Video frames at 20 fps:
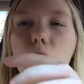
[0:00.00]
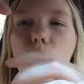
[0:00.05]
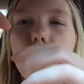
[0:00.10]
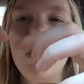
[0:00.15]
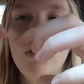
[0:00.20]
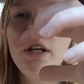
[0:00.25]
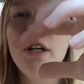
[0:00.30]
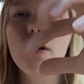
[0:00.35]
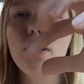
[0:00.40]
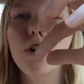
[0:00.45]
a little
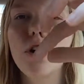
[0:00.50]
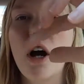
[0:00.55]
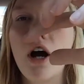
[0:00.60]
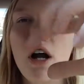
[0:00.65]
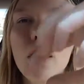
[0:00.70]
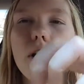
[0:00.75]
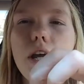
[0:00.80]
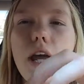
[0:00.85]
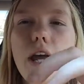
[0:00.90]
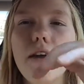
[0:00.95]
clear
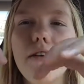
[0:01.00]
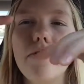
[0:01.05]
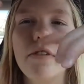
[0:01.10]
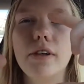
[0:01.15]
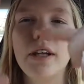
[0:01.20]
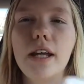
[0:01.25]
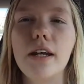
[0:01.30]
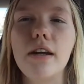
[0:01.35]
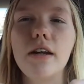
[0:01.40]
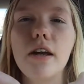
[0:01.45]
concave
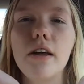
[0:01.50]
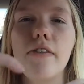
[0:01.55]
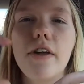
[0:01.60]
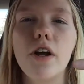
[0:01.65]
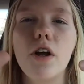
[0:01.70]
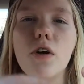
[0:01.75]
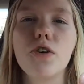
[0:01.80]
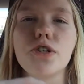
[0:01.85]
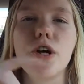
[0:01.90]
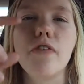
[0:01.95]
lid
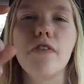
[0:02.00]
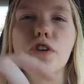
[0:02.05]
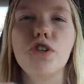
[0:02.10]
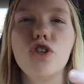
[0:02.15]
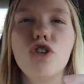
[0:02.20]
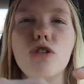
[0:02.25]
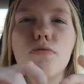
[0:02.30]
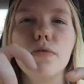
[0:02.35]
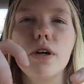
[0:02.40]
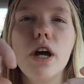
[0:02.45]
that goes on the
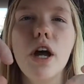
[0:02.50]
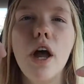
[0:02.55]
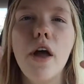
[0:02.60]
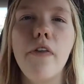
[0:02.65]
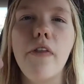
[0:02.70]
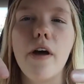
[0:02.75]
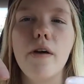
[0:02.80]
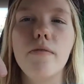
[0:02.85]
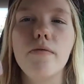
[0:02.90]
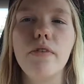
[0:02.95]
tube
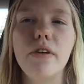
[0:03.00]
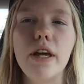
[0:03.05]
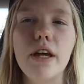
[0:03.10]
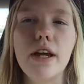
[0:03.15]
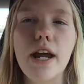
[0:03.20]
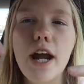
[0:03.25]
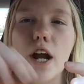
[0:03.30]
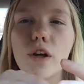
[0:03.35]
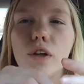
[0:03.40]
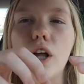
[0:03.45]
that,
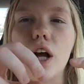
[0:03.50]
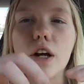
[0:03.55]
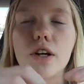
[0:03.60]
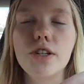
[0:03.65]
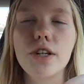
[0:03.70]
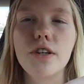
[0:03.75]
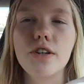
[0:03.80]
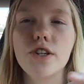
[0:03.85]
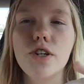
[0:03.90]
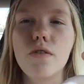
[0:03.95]
like,
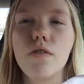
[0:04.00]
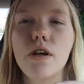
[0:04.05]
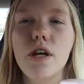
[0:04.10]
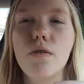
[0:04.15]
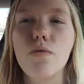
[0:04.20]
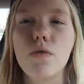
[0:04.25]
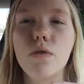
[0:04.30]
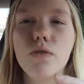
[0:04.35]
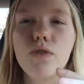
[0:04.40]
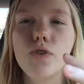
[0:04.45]
airlocks it so
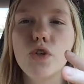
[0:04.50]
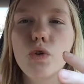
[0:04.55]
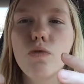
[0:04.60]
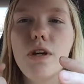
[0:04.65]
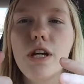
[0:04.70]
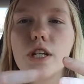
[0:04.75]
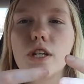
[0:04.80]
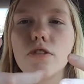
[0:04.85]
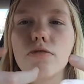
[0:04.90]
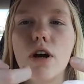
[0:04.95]
it will
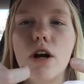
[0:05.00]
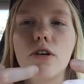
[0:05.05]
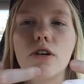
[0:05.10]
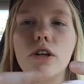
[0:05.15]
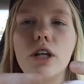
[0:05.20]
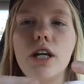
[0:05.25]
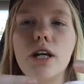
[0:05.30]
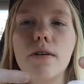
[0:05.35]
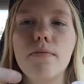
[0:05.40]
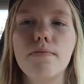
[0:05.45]
squeeze
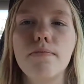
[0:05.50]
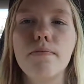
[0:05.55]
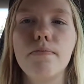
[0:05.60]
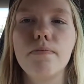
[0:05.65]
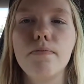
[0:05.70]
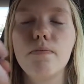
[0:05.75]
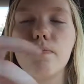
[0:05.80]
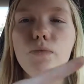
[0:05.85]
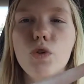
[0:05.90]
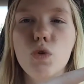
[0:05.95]
correctly and
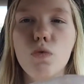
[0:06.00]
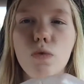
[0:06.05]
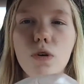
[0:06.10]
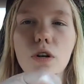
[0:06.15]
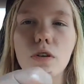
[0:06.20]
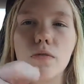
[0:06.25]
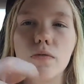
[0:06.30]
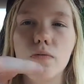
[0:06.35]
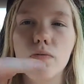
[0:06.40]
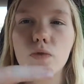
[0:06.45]

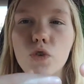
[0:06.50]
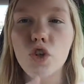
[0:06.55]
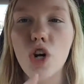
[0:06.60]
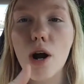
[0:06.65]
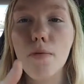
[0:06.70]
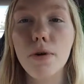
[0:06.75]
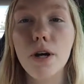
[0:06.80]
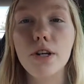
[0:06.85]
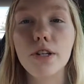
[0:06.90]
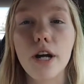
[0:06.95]
squirt
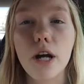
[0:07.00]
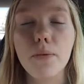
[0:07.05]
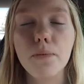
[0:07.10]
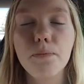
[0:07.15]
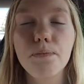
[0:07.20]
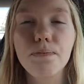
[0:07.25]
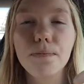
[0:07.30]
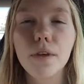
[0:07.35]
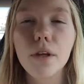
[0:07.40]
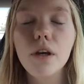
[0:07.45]
strawberries out.
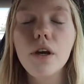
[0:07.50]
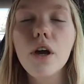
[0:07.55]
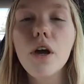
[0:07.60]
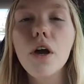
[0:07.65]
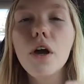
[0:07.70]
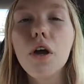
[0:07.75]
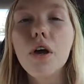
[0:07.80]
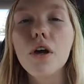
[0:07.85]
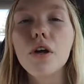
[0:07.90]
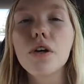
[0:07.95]

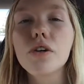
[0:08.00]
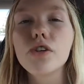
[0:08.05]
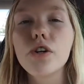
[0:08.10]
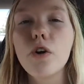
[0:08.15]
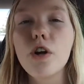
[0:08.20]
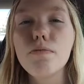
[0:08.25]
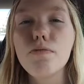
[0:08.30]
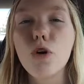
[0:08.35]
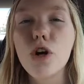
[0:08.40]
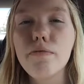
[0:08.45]

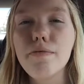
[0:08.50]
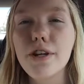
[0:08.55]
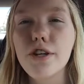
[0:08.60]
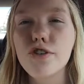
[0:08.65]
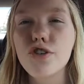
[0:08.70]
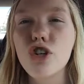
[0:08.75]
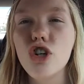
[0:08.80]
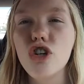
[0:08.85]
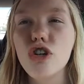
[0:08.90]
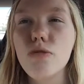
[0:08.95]
So in order to
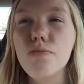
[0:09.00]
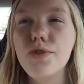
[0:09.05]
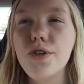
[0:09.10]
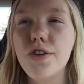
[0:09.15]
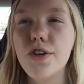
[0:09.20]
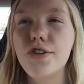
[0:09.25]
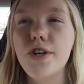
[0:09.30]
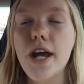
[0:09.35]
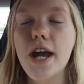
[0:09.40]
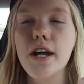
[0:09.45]
make the tubes,
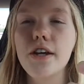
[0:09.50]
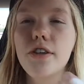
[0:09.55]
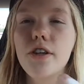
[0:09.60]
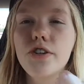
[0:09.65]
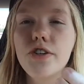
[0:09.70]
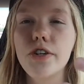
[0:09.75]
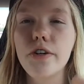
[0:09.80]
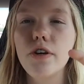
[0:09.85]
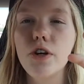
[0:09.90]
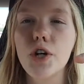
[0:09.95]
you have to take
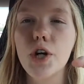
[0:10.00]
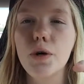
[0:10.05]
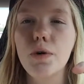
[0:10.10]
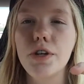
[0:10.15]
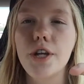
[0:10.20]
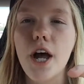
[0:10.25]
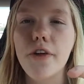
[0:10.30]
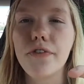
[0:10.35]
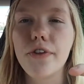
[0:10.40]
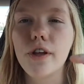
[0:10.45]
the cylinder
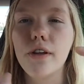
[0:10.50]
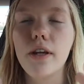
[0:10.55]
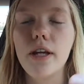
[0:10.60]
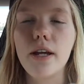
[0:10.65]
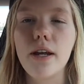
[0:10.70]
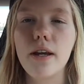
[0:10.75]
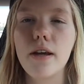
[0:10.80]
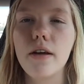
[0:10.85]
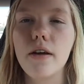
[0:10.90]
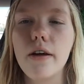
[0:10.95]
without the
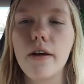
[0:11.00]
lid,